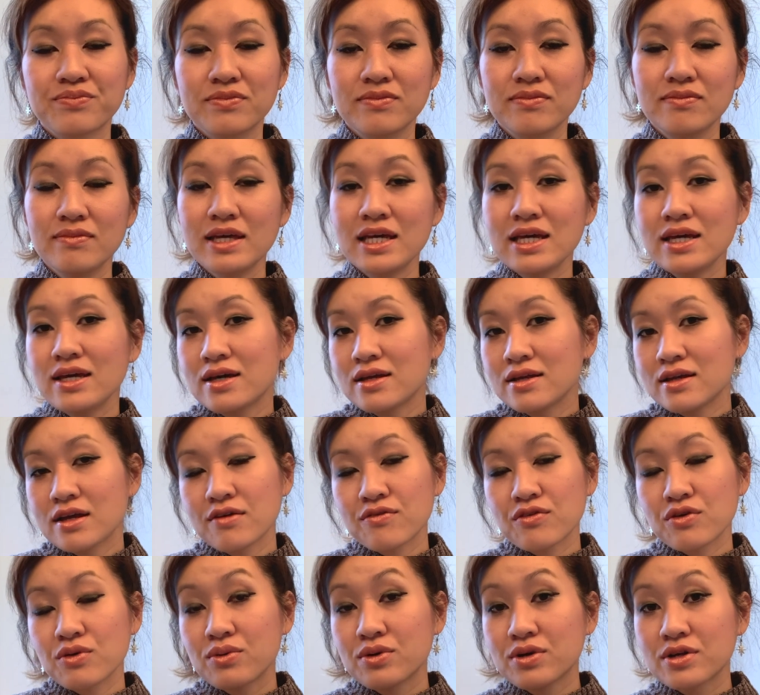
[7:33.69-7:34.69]
me and
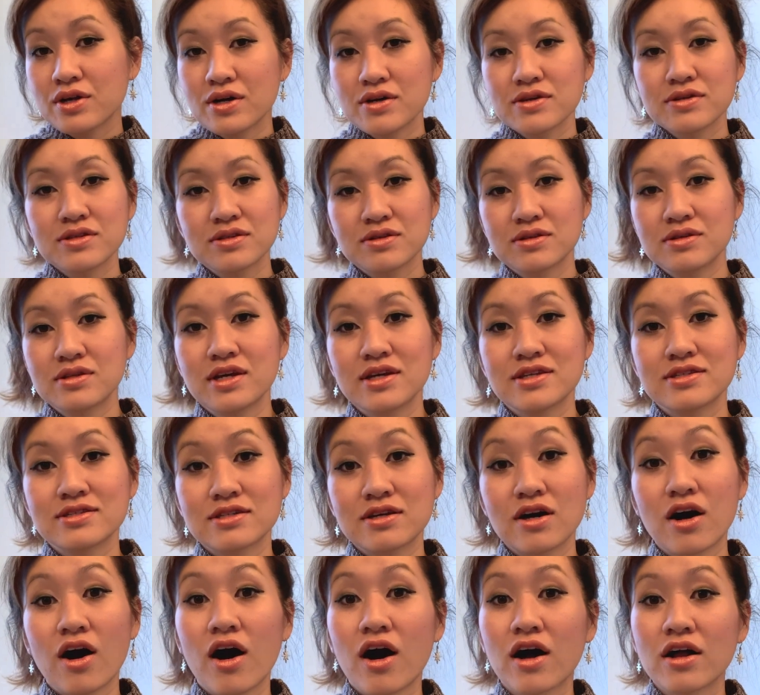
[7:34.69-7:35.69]
everyone else gets
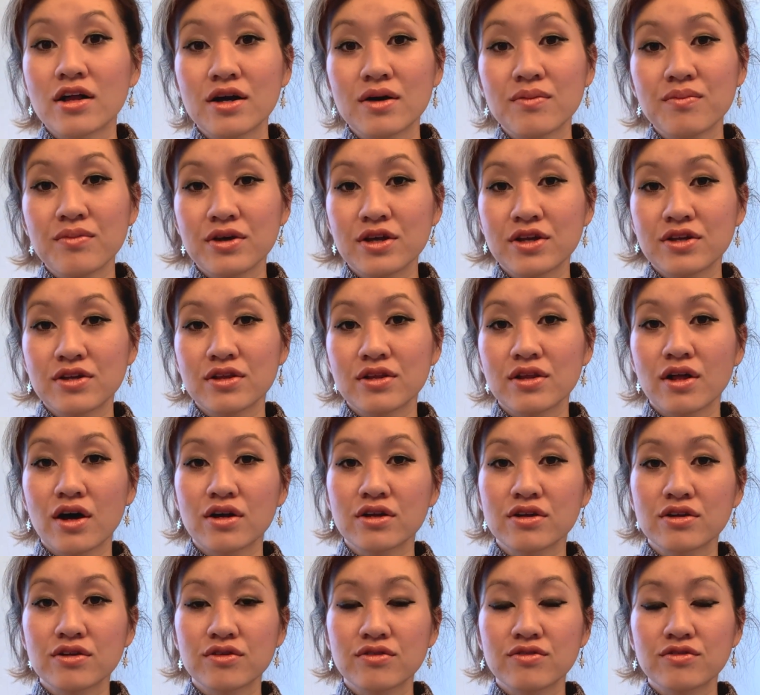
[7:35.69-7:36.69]
caught up in a
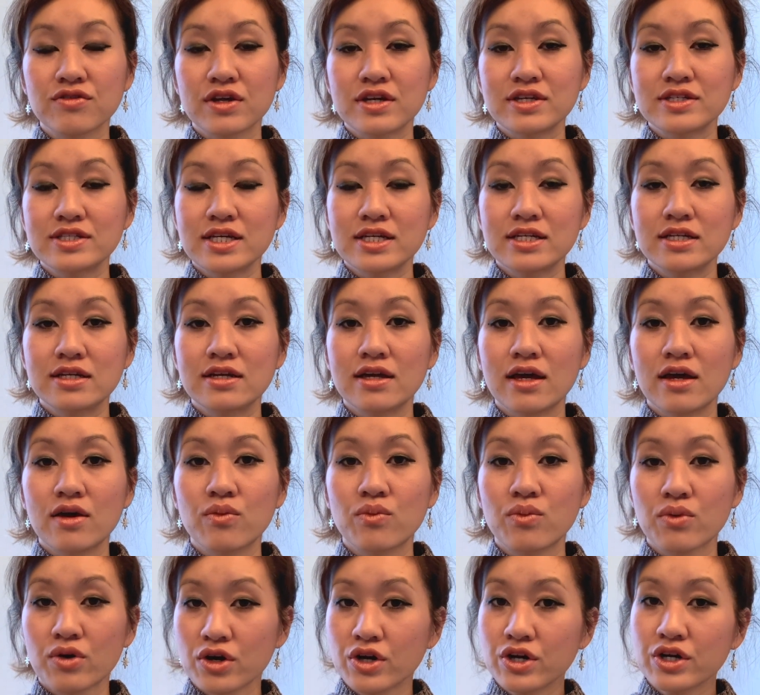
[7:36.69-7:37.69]
lot of like day-to-day
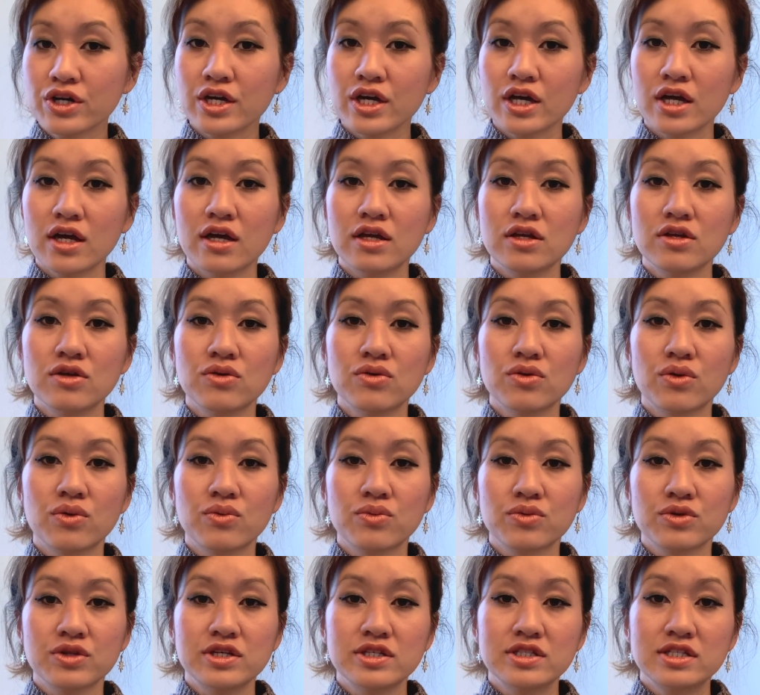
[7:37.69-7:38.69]
work, and you
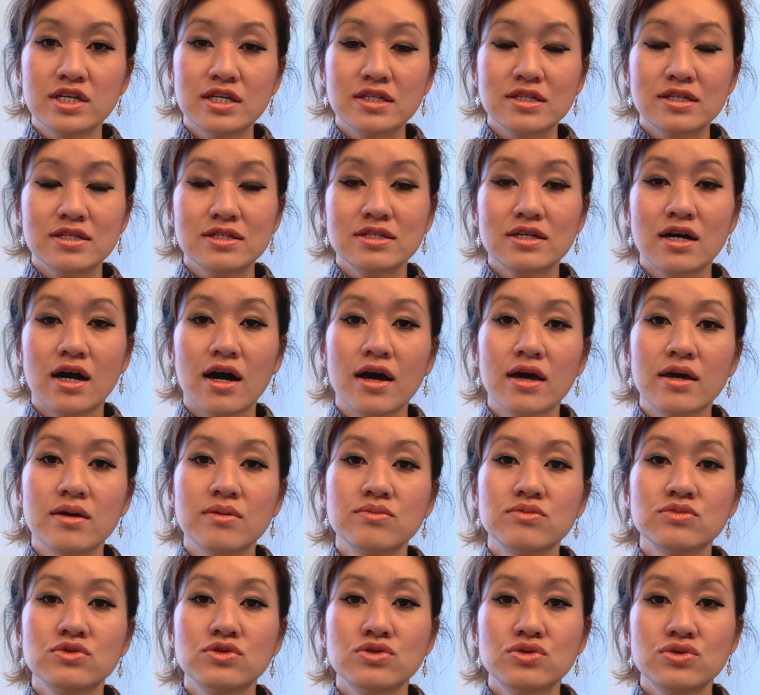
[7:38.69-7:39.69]
don't really take the
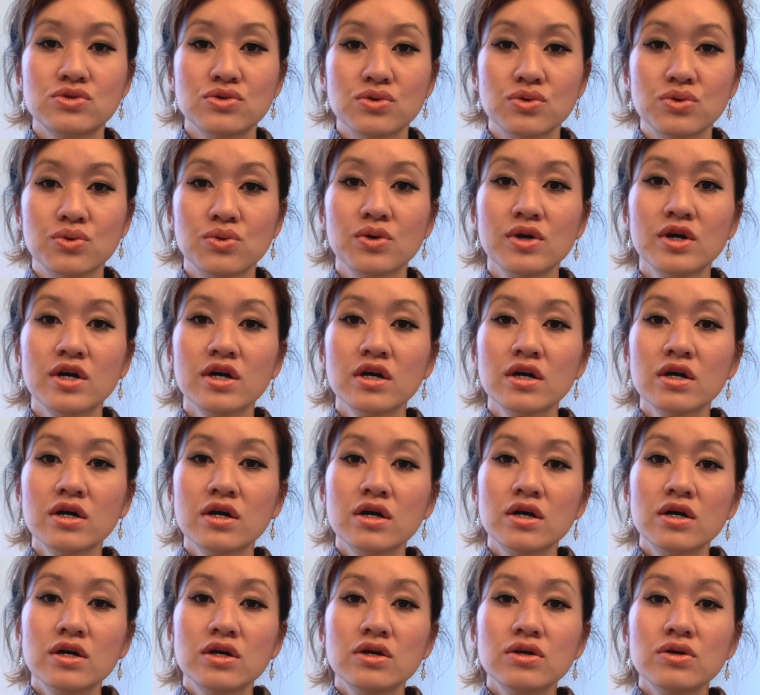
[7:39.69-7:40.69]
time to,
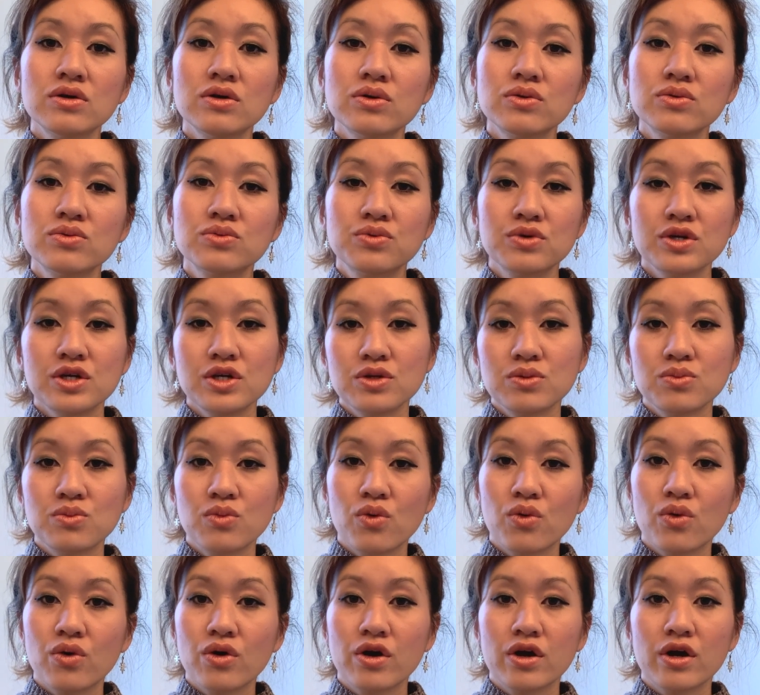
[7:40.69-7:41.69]
read
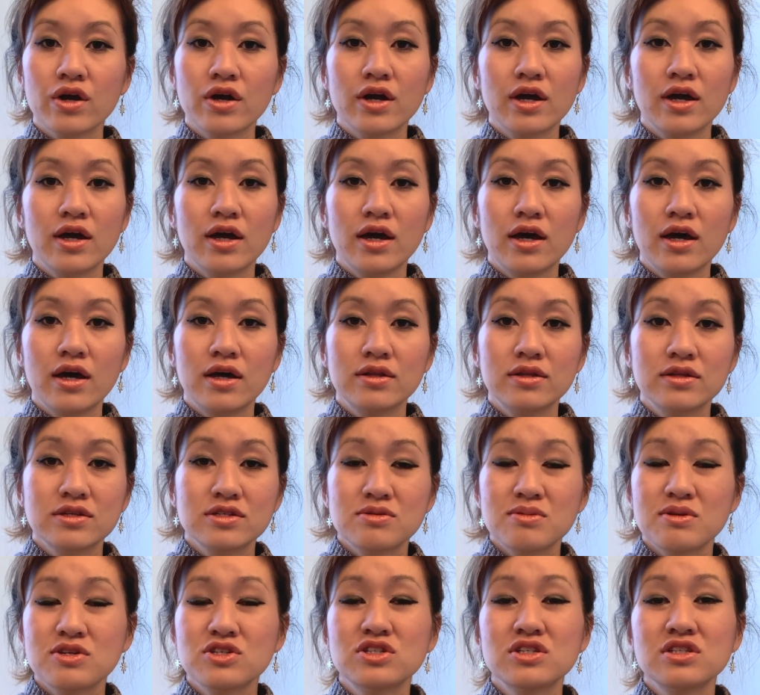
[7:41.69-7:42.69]
more,
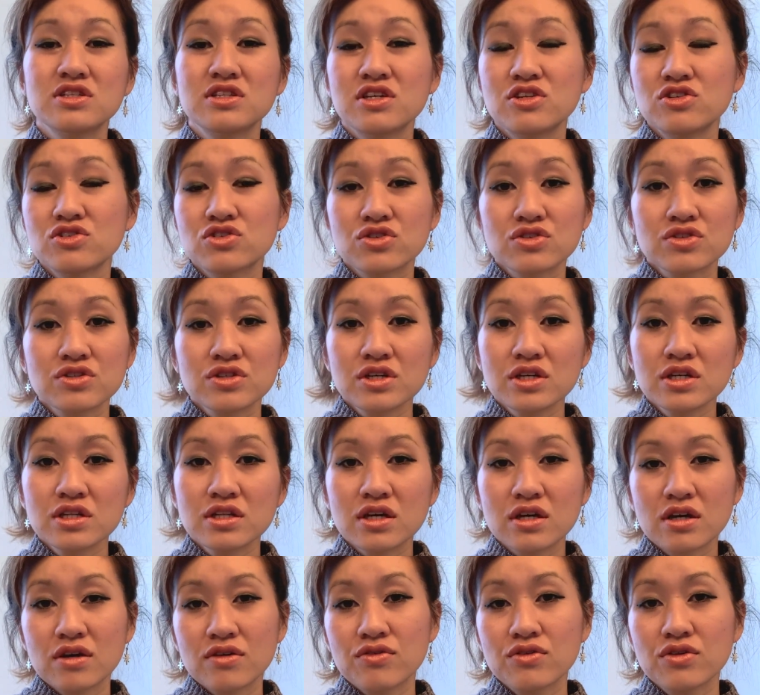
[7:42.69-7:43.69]
especially leisurely.
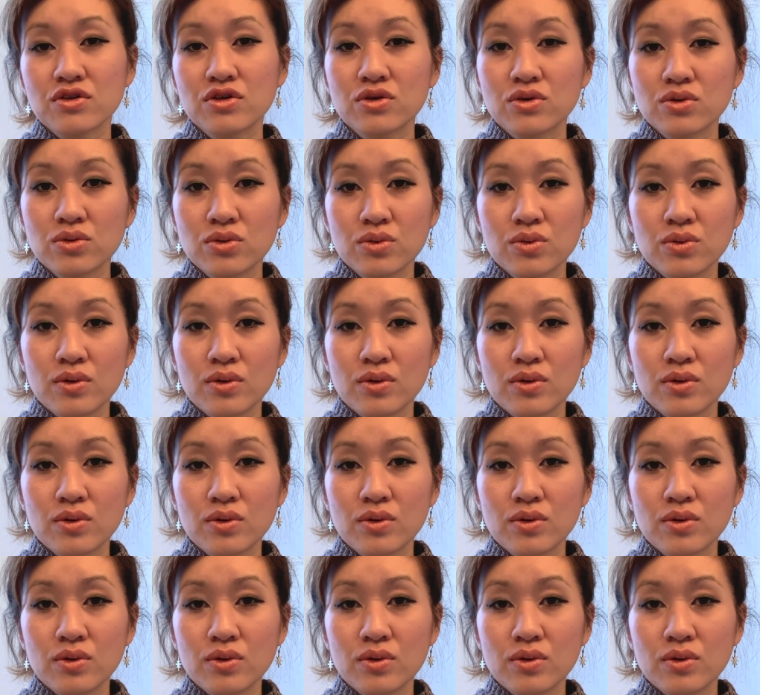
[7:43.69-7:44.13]
Like I feel like